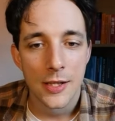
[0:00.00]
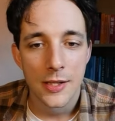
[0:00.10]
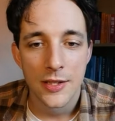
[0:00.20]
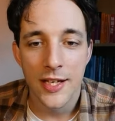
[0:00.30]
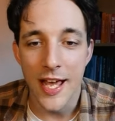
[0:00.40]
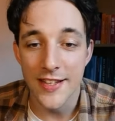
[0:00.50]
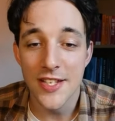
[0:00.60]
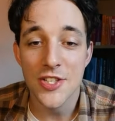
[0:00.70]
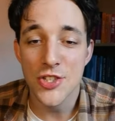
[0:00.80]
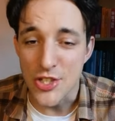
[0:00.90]
The cat
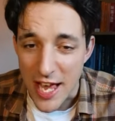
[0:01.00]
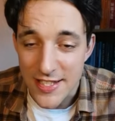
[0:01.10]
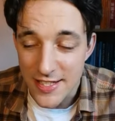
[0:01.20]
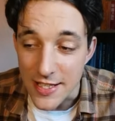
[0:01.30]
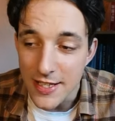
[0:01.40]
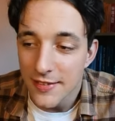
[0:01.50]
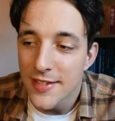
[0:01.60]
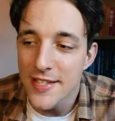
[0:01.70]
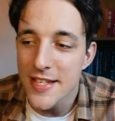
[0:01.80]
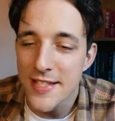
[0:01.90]
is sassy.
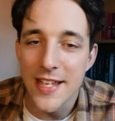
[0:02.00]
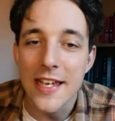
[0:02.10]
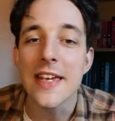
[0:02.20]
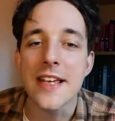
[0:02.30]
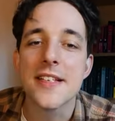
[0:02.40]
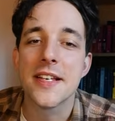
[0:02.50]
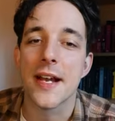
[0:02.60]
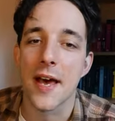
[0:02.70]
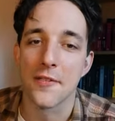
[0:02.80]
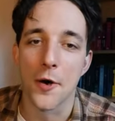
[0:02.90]
This is the easy
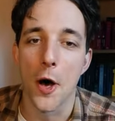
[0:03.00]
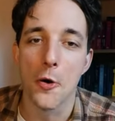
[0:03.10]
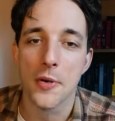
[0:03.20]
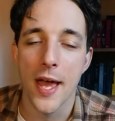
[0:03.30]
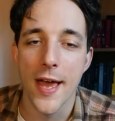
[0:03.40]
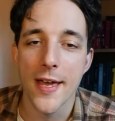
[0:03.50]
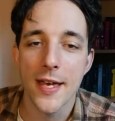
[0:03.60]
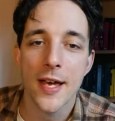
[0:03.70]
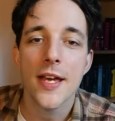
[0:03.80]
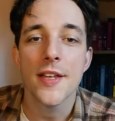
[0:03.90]
level, okay?
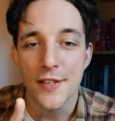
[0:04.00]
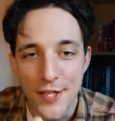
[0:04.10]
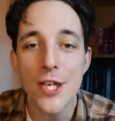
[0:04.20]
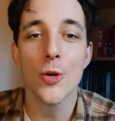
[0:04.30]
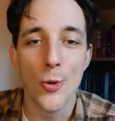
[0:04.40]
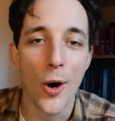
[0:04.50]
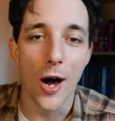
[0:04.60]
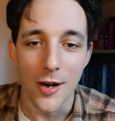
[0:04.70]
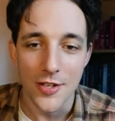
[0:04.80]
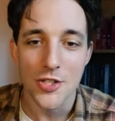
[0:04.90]
You
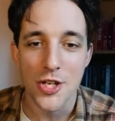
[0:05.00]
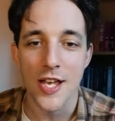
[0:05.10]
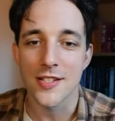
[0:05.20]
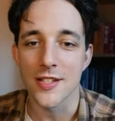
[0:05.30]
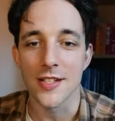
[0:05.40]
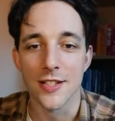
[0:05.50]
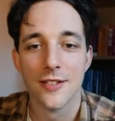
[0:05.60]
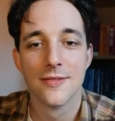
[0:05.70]
are sassy.